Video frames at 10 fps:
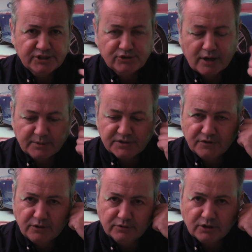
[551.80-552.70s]
He just grabbed his
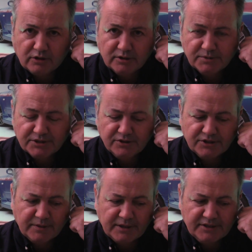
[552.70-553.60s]
phone, called upstairs,
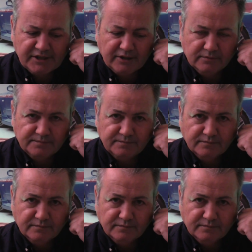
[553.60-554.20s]
said, "He's here."